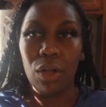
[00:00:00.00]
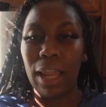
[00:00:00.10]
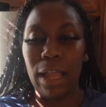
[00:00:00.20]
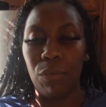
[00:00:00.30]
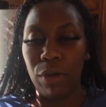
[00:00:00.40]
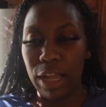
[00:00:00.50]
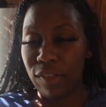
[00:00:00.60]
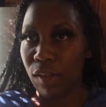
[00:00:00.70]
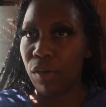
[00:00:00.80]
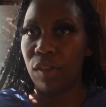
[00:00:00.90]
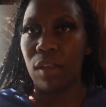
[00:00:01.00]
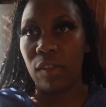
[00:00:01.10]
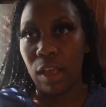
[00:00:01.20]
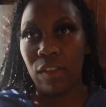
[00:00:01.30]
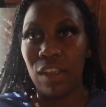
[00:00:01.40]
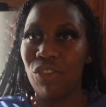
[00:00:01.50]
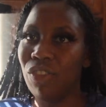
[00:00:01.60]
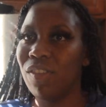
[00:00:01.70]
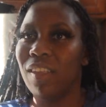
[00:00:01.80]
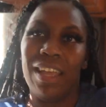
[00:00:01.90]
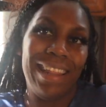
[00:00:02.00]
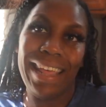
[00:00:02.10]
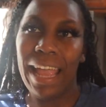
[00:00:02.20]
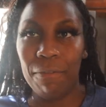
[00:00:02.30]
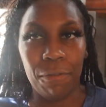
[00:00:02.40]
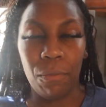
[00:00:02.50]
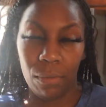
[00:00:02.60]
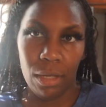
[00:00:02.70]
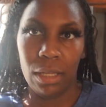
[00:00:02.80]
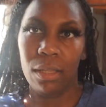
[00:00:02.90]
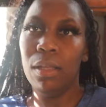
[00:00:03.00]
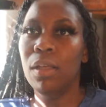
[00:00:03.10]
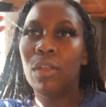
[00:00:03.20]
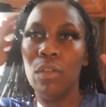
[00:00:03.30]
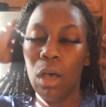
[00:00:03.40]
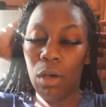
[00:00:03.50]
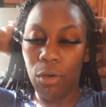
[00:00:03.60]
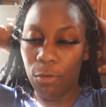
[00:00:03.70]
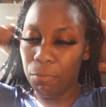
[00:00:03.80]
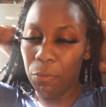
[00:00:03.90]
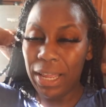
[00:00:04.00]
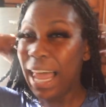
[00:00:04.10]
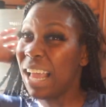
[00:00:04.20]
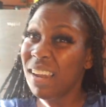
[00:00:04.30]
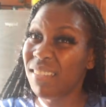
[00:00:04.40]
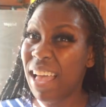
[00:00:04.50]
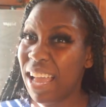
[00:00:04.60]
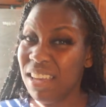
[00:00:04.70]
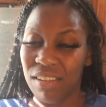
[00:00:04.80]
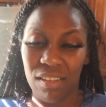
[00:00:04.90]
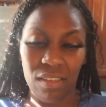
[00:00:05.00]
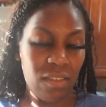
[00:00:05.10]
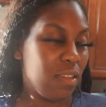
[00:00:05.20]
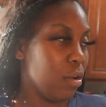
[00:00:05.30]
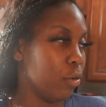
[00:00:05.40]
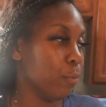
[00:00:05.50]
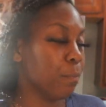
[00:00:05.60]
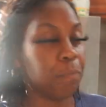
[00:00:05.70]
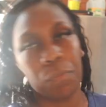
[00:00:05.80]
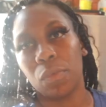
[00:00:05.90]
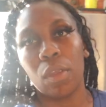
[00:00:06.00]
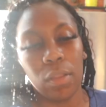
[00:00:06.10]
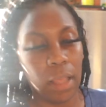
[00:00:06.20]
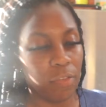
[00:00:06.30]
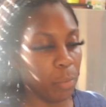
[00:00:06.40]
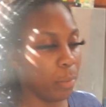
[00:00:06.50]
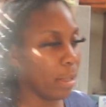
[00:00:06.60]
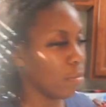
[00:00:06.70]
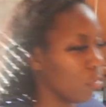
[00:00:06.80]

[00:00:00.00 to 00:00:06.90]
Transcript: don't like red sauce in this house let's just say that for one um but we like lasagna so that's what we're about